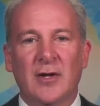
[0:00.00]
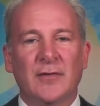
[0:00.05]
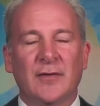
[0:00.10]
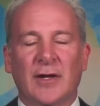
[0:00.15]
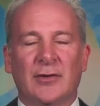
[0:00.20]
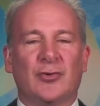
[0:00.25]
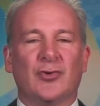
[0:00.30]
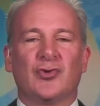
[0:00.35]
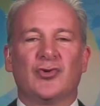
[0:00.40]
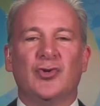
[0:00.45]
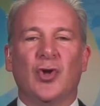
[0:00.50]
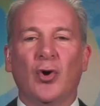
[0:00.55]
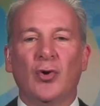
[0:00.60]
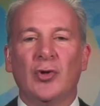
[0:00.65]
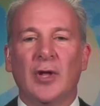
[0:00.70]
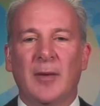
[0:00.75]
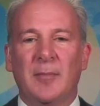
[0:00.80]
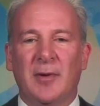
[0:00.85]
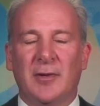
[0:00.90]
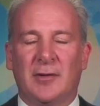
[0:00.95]
that there's no
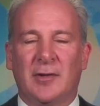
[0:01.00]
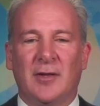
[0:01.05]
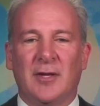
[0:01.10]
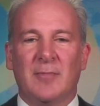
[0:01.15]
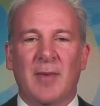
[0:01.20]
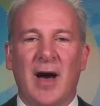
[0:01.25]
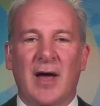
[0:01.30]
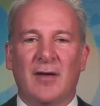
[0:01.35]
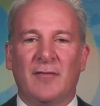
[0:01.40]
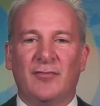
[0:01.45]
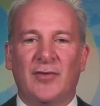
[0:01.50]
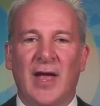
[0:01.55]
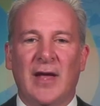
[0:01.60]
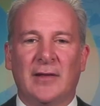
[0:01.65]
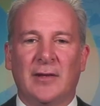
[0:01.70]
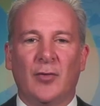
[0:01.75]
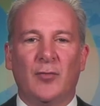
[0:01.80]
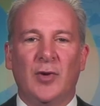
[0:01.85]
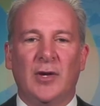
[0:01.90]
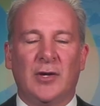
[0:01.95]
limit to the amount of
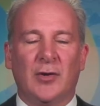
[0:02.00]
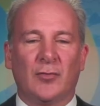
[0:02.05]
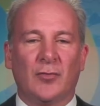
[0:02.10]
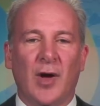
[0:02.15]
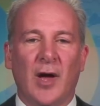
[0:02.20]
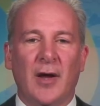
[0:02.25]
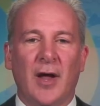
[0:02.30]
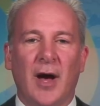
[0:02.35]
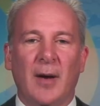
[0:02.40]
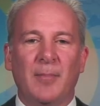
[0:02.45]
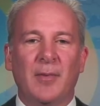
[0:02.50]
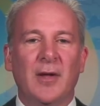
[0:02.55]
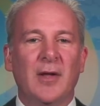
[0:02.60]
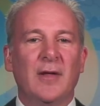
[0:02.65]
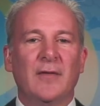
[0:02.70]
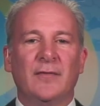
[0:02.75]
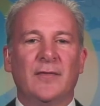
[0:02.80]
debt that we can run up,